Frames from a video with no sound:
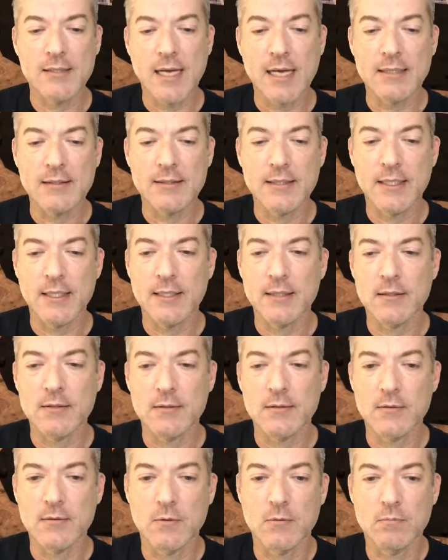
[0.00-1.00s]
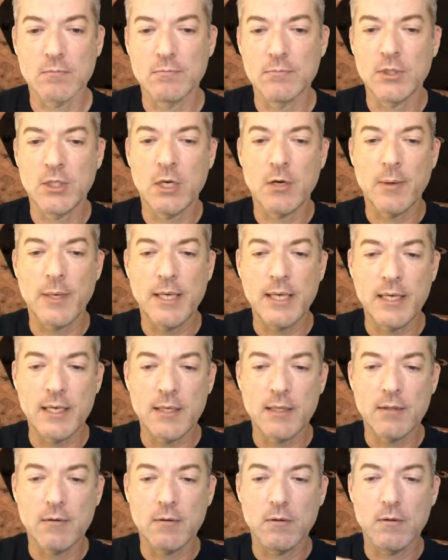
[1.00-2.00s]
As it,
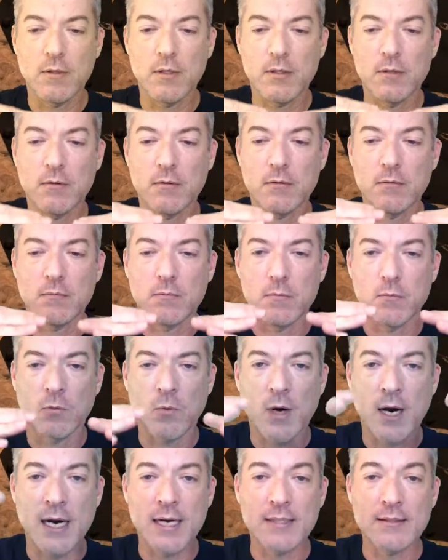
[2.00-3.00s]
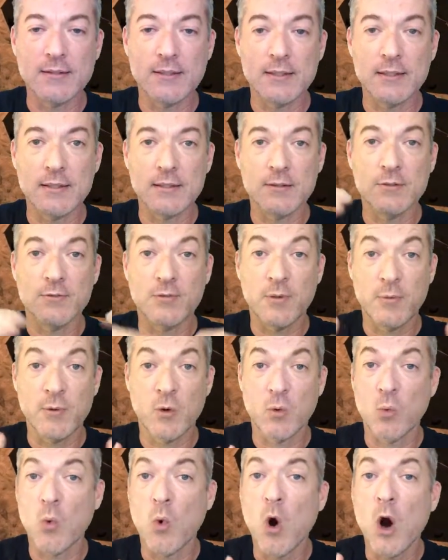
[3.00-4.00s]
heat rises from
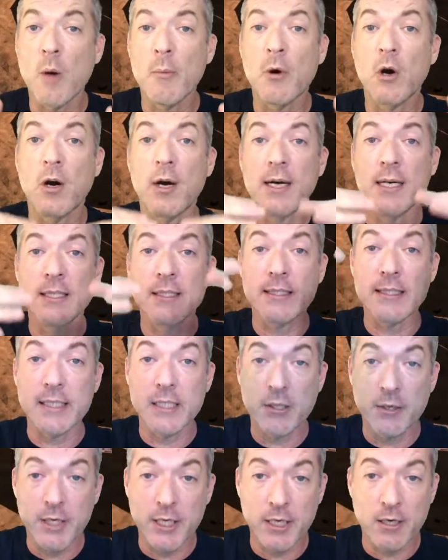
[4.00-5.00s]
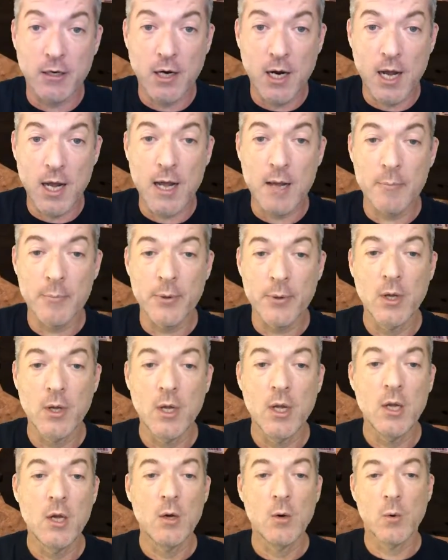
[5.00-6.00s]
the warmer interior up,
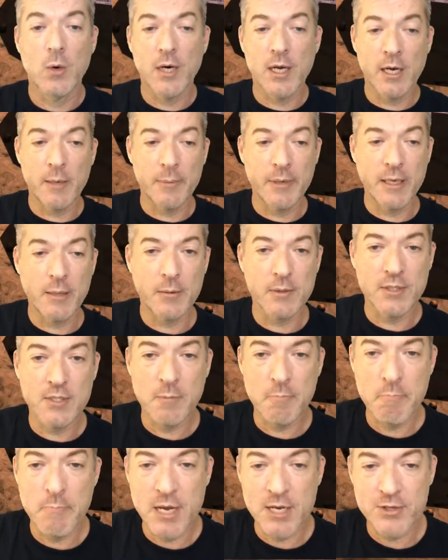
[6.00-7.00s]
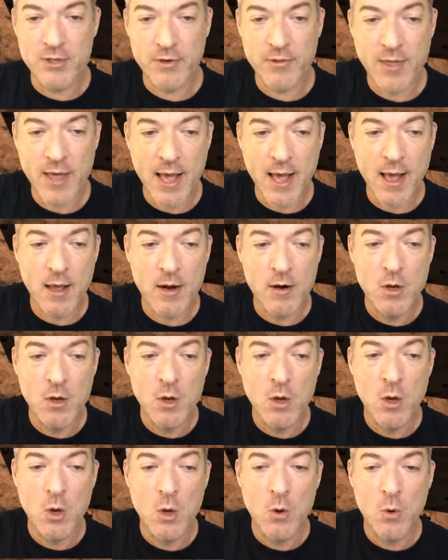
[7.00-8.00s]
we're going to be able to measure that
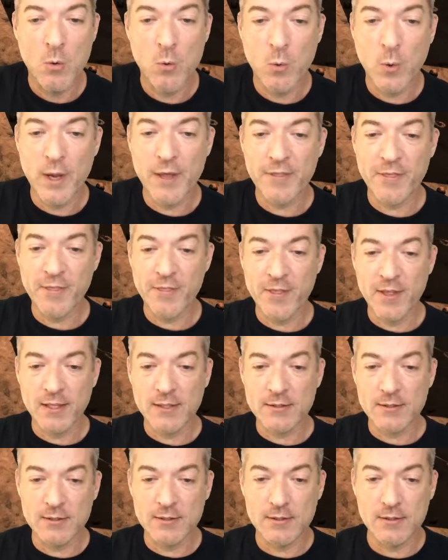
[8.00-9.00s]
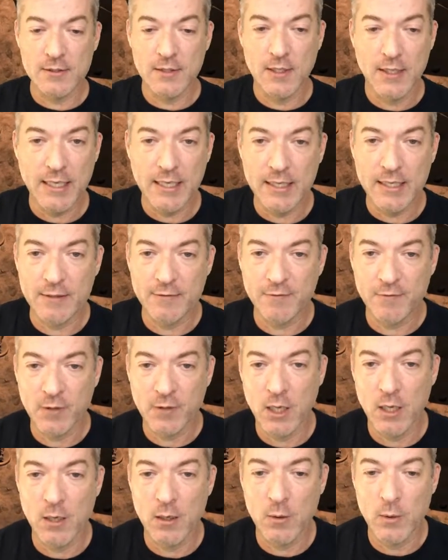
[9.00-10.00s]
with this heat
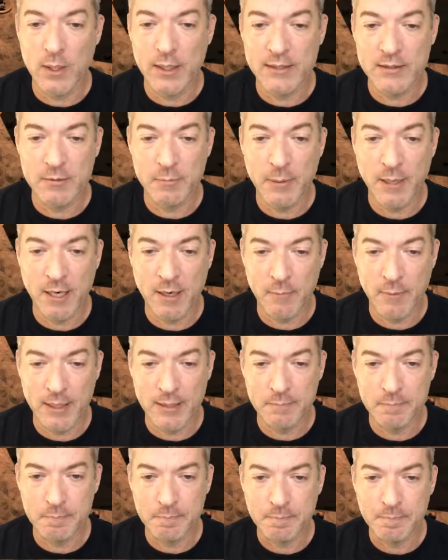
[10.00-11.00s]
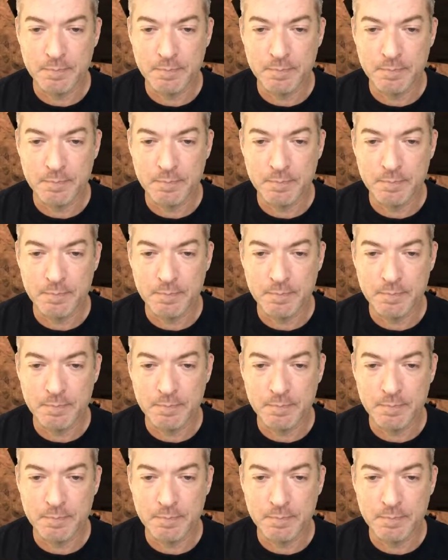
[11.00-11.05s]
flow experiment.